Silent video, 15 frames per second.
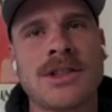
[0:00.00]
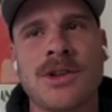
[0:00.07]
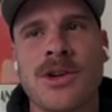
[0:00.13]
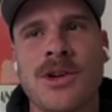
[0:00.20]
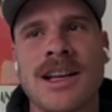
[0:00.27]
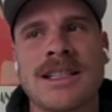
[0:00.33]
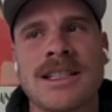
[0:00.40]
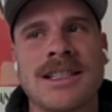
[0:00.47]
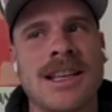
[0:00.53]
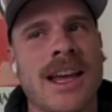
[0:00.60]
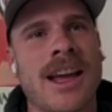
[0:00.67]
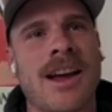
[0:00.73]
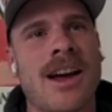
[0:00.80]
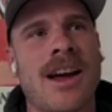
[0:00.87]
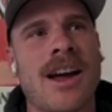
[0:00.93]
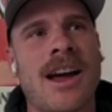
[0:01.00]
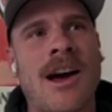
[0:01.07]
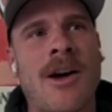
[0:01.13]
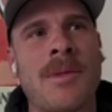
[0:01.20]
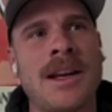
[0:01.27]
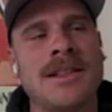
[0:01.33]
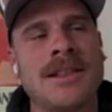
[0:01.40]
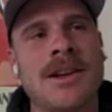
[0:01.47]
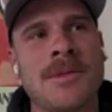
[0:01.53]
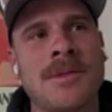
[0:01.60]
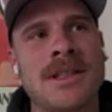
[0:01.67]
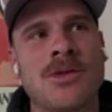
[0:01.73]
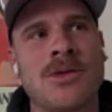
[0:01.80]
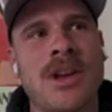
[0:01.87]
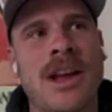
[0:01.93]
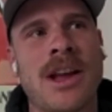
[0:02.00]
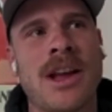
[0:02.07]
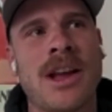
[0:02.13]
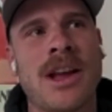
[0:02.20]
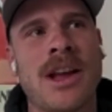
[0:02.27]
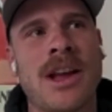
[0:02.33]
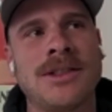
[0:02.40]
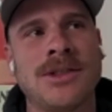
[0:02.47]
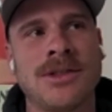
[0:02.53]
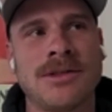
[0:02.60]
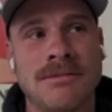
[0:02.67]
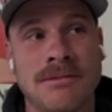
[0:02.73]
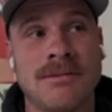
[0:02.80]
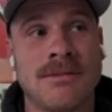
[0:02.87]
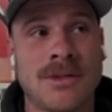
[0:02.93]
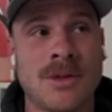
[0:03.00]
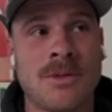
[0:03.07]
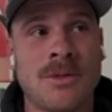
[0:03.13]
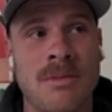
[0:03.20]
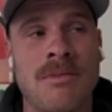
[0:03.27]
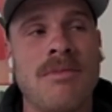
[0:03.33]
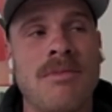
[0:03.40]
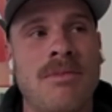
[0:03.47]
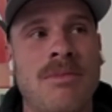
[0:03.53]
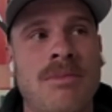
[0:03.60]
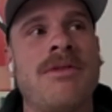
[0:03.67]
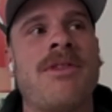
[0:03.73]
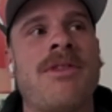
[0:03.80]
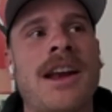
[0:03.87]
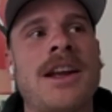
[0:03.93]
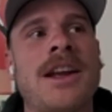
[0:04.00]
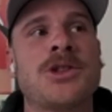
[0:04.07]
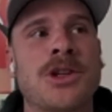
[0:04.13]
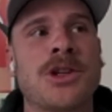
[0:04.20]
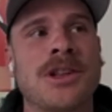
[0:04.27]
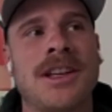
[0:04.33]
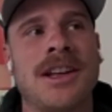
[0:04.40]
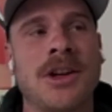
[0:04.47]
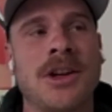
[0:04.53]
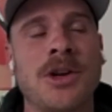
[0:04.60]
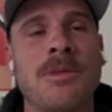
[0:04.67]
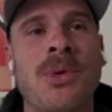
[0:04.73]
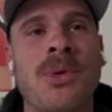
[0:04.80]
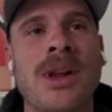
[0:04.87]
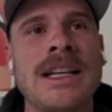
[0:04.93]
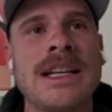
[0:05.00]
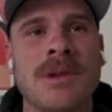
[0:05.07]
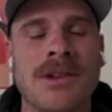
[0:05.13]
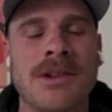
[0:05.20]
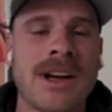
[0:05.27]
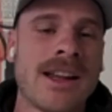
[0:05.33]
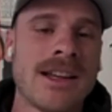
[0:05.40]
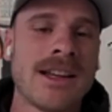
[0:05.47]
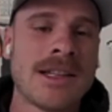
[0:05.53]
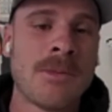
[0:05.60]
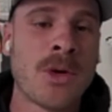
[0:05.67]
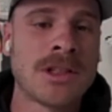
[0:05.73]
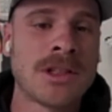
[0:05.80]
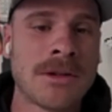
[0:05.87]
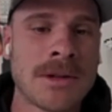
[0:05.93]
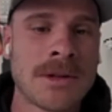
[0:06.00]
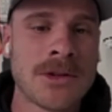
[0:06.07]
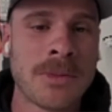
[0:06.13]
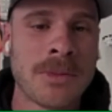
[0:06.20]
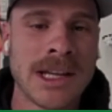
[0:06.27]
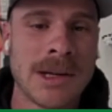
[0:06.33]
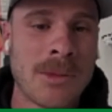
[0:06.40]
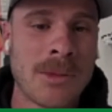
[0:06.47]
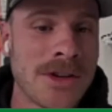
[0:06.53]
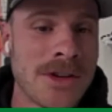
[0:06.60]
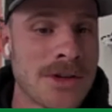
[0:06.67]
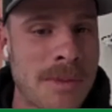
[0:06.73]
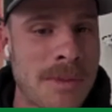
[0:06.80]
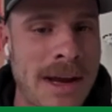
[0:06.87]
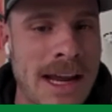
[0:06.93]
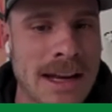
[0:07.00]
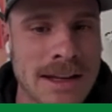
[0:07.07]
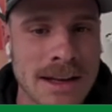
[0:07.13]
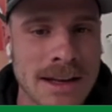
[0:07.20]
you asked is like how many tournaments do they have to play to be financially in a good place? But the reality is the more tournaments you play, the more you spend.